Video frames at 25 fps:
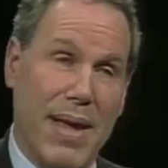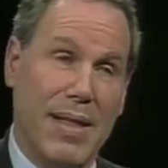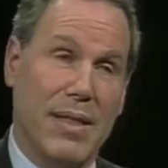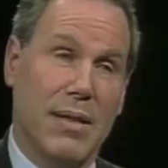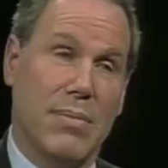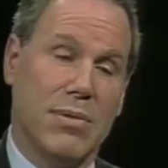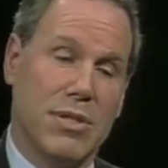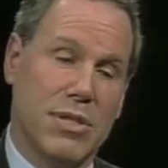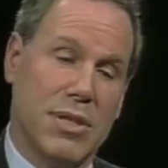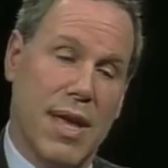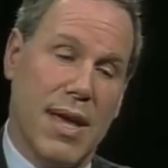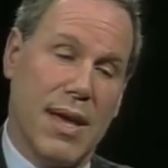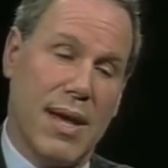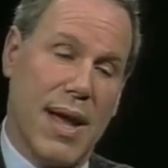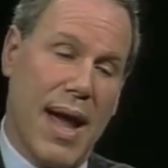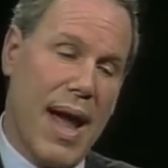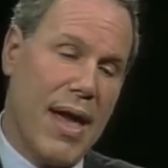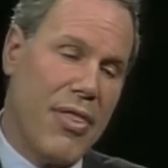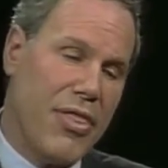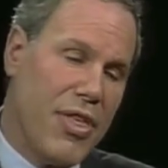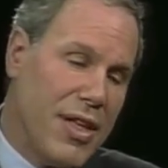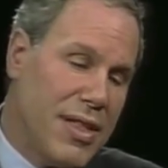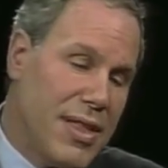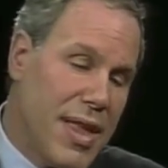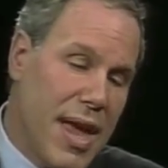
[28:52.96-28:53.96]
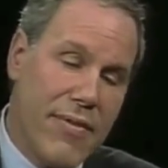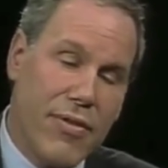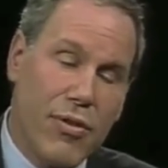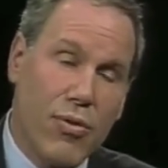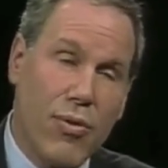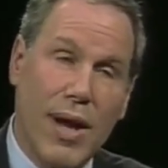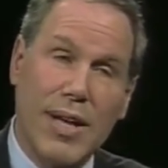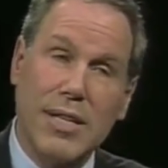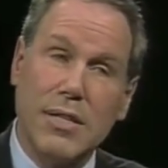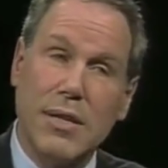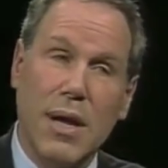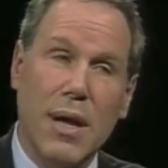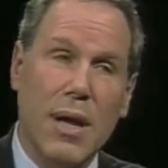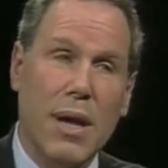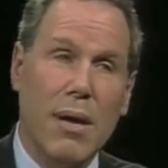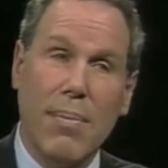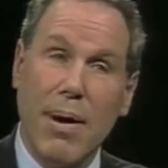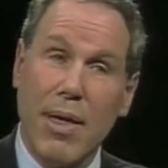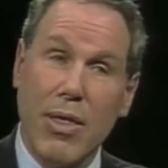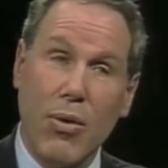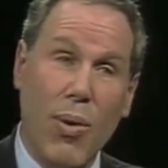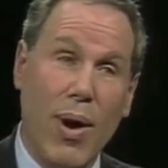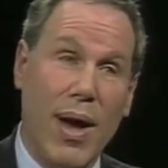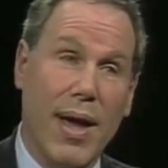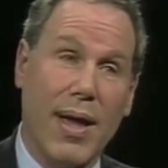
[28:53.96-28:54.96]
made the mistake. I think they have the right.
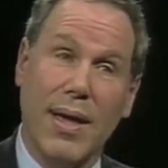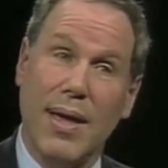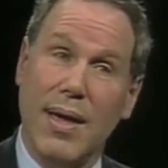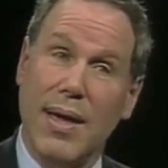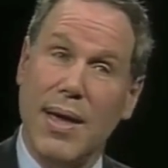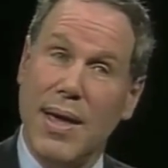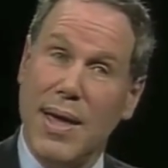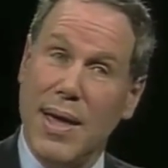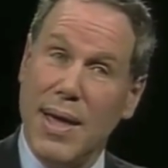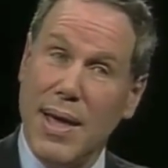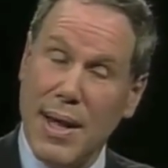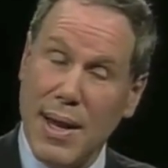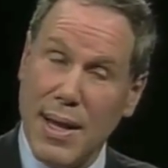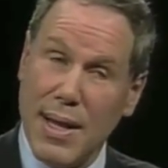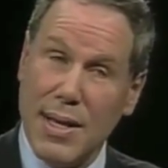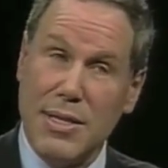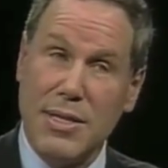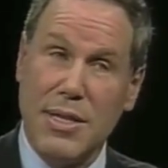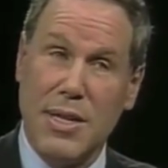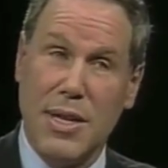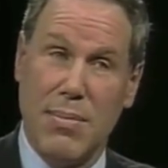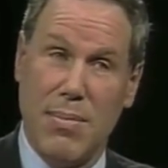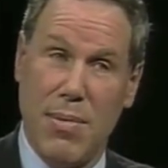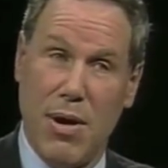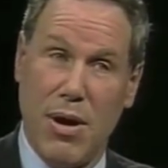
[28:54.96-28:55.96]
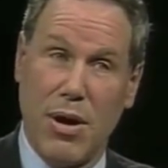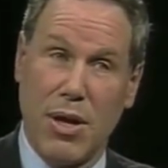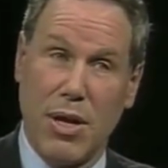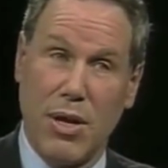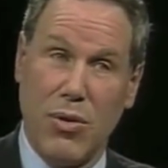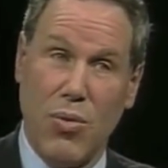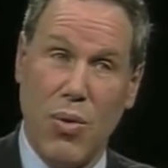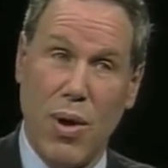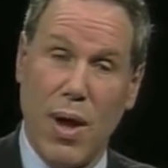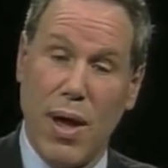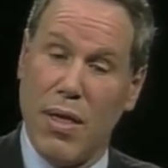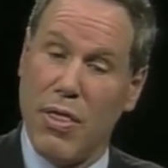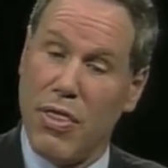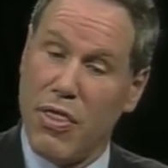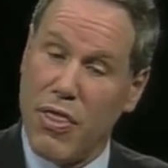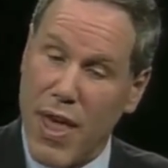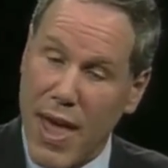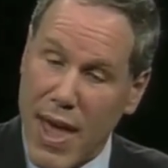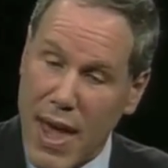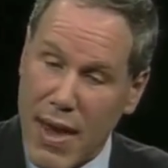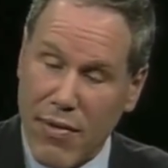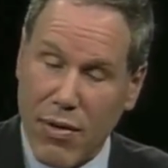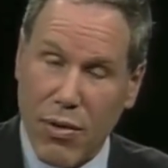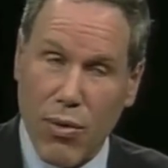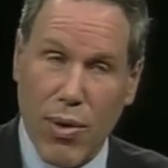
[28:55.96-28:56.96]
By the way, it is the American way.
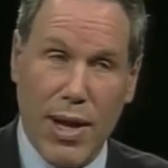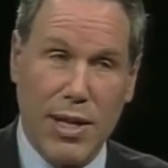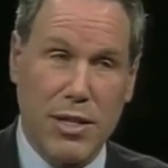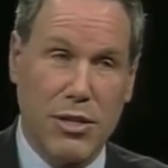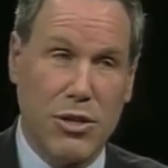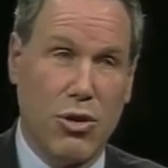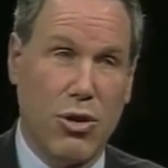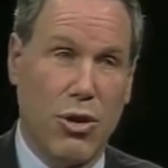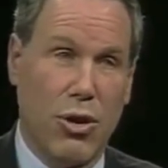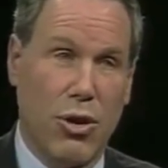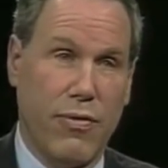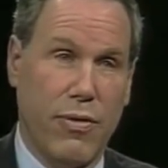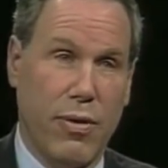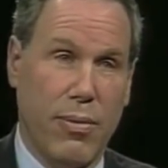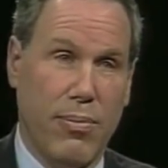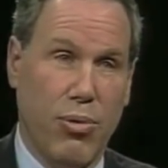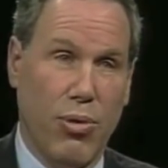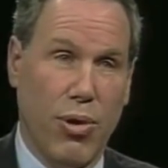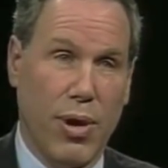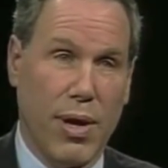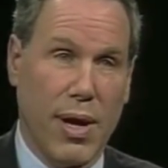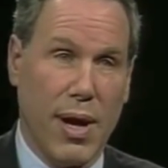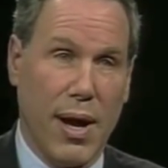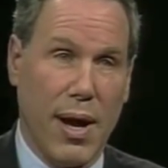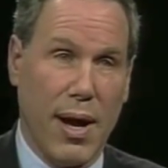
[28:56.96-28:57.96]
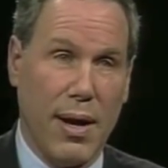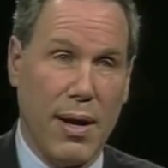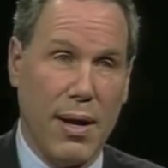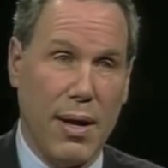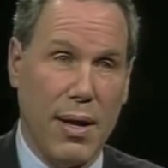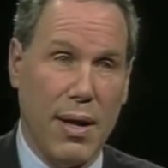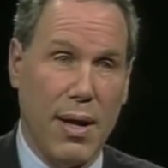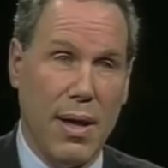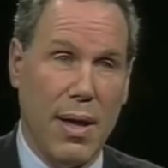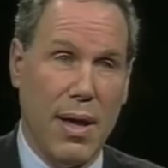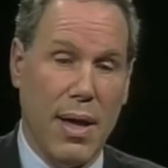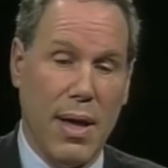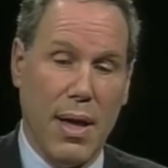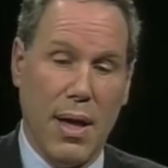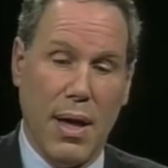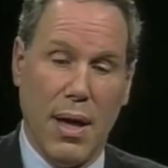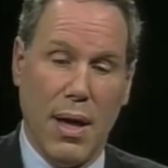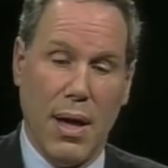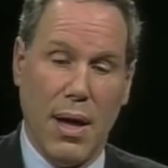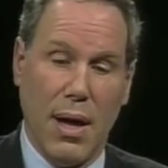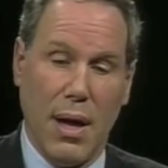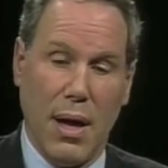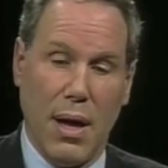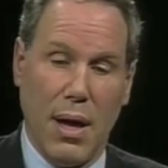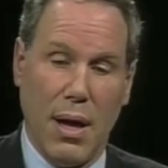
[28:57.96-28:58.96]
They have a right to call for a boycott. Right.
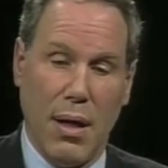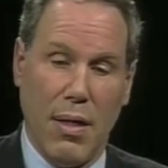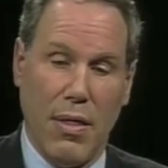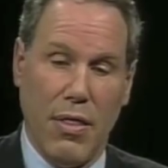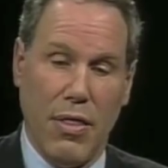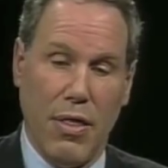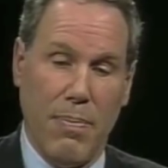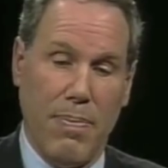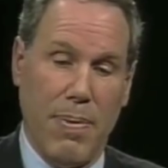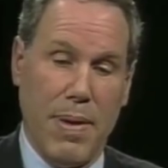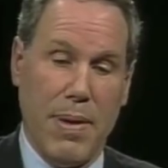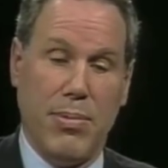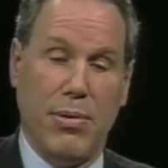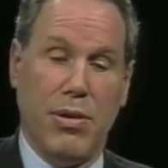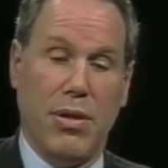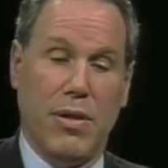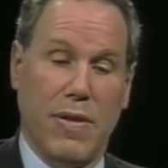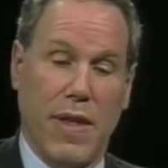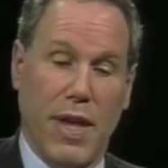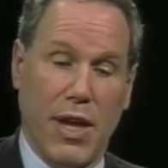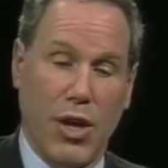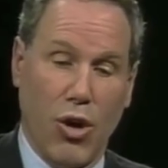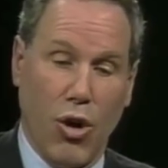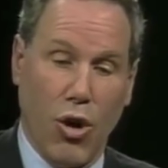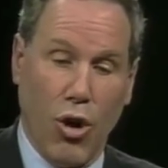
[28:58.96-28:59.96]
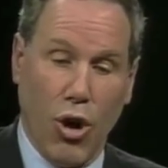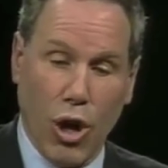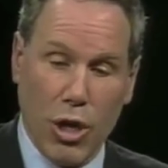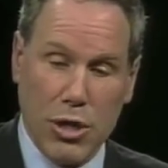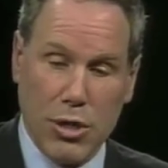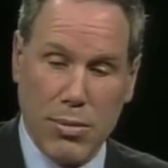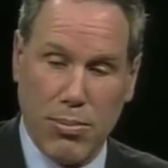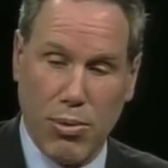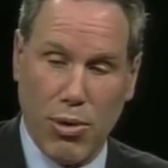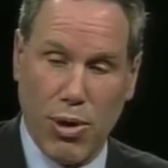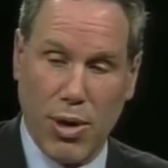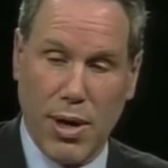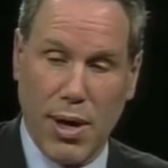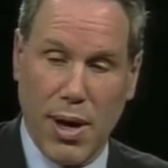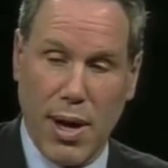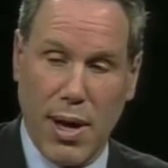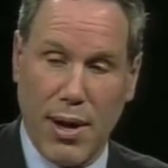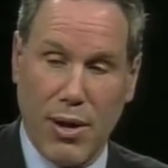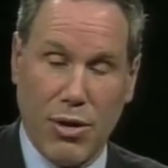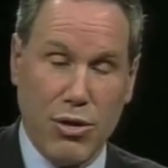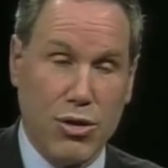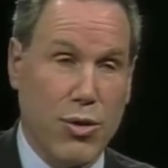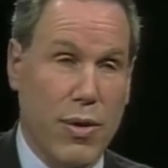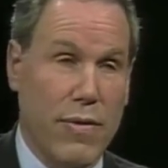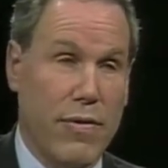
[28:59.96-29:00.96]
The people that they called to
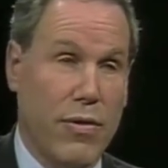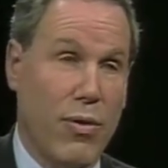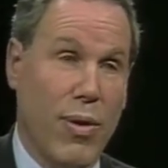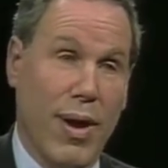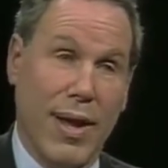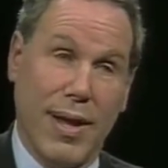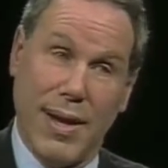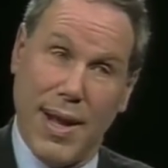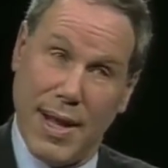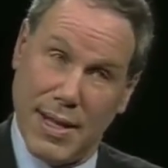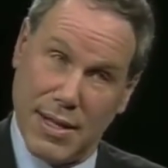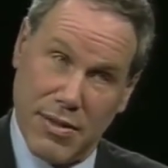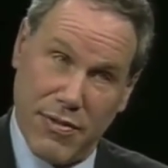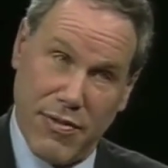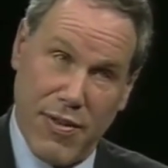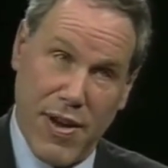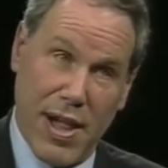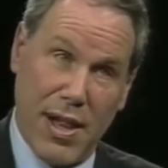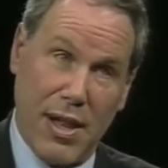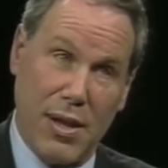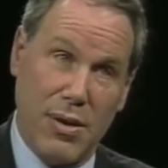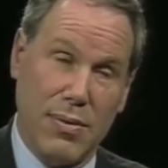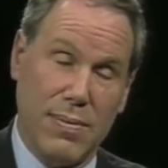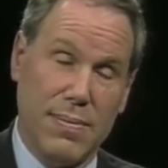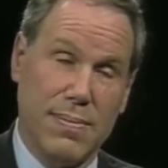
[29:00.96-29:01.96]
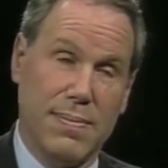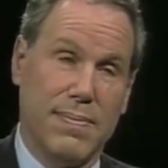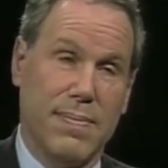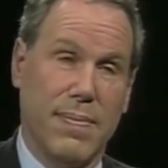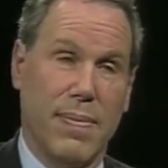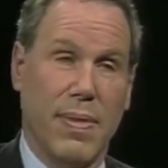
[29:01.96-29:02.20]
boycott also have a right not to follow.